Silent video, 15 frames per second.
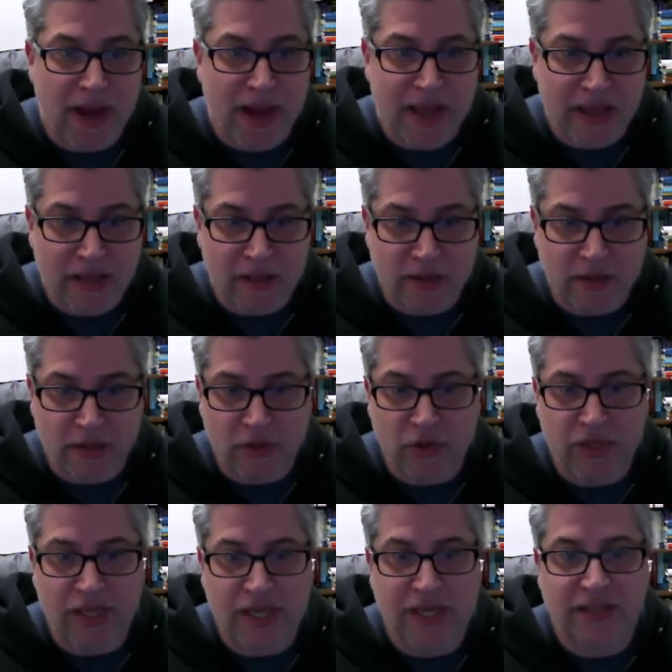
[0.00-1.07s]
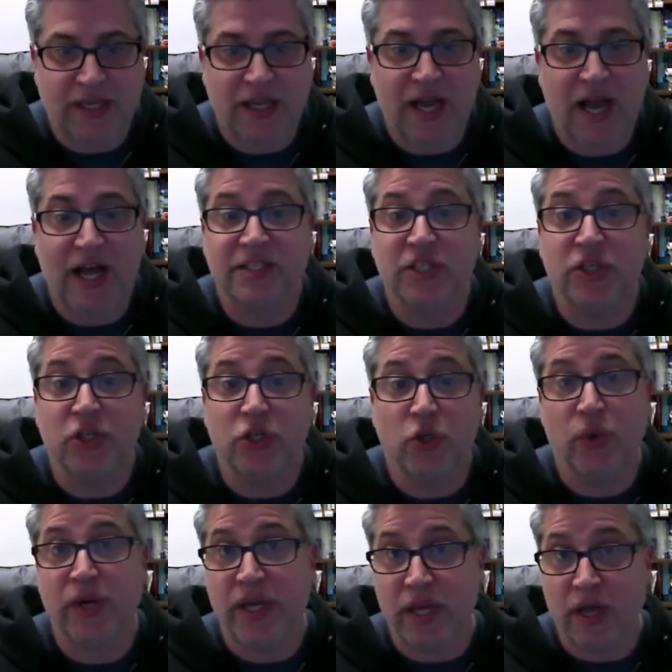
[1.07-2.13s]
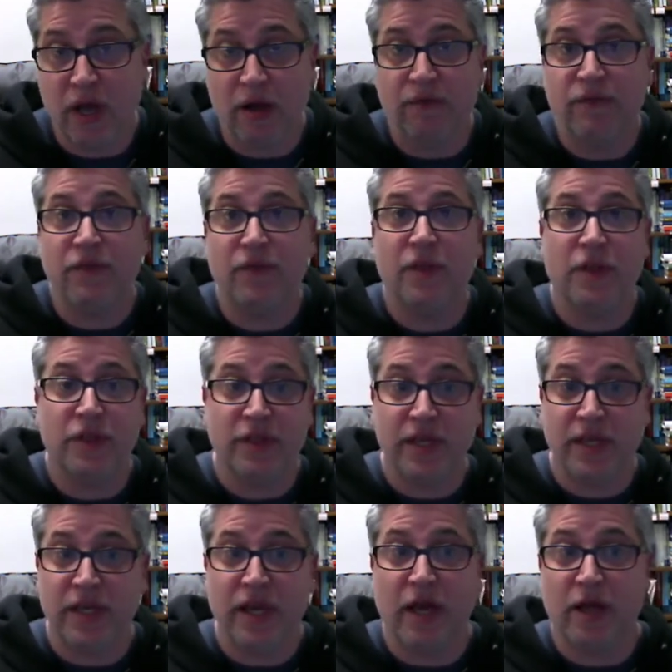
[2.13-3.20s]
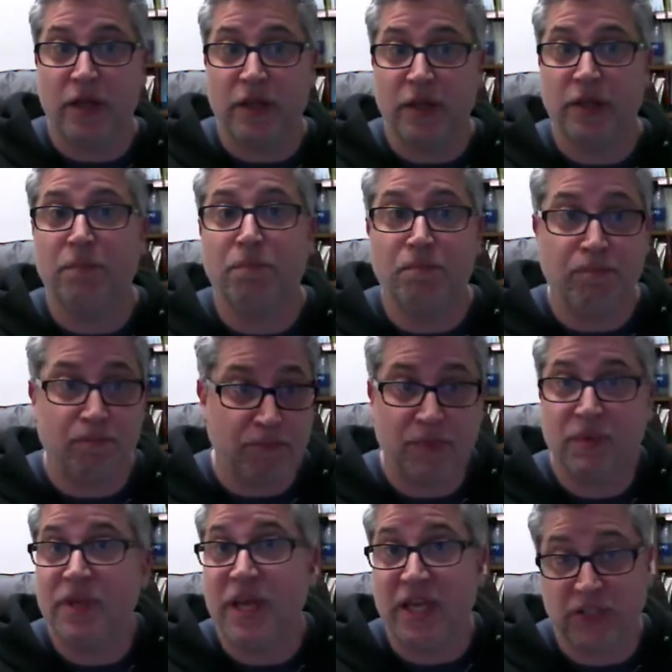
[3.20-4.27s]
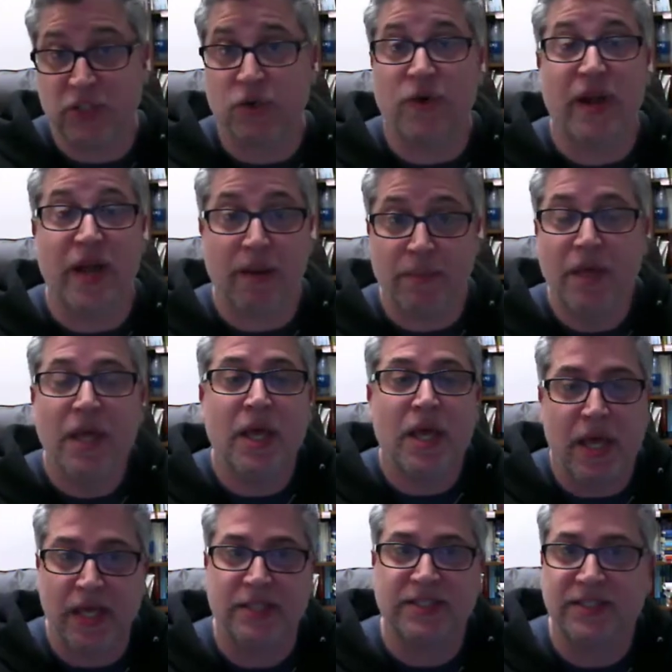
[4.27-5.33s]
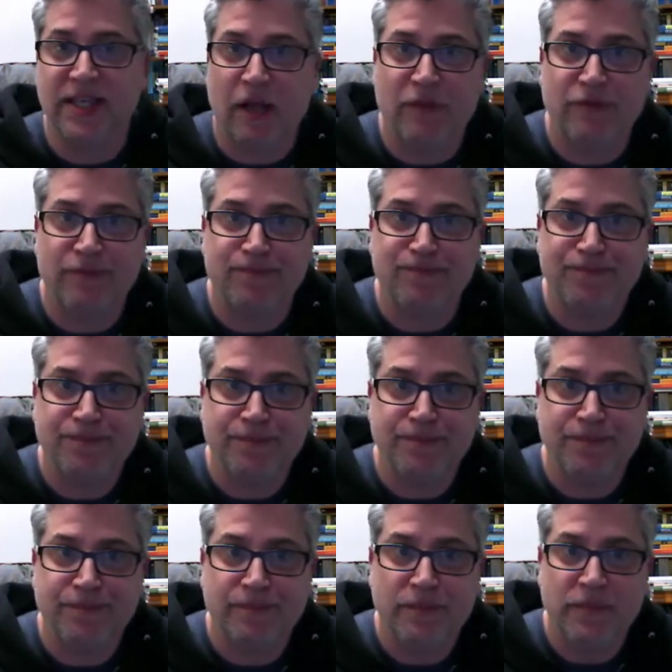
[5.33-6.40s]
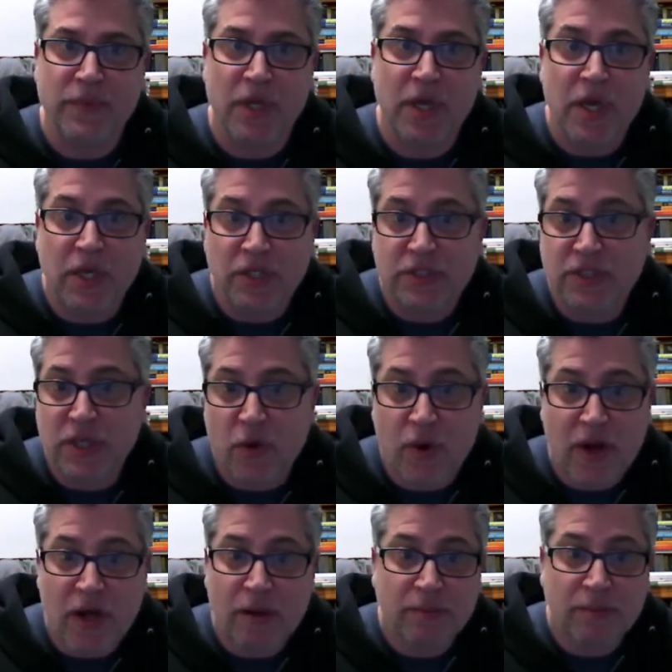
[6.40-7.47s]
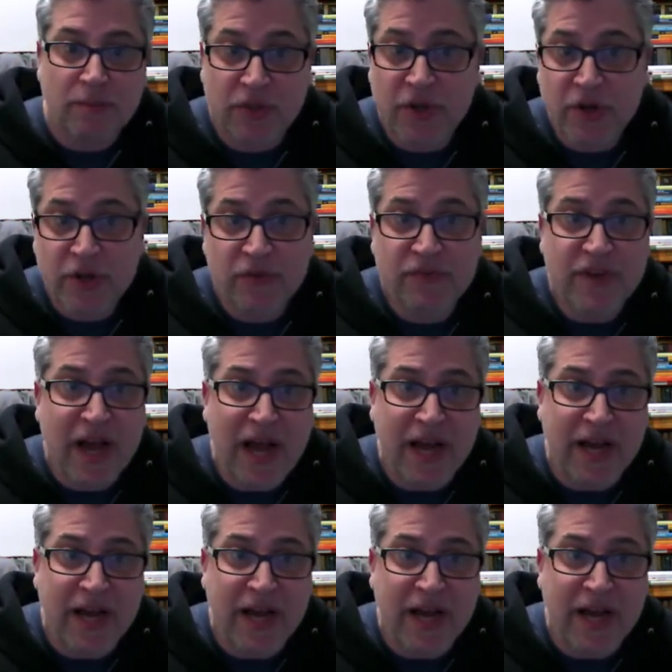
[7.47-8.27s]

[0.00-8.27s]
by looking at the continuity of the uh, the histogram itself. So um, so there you've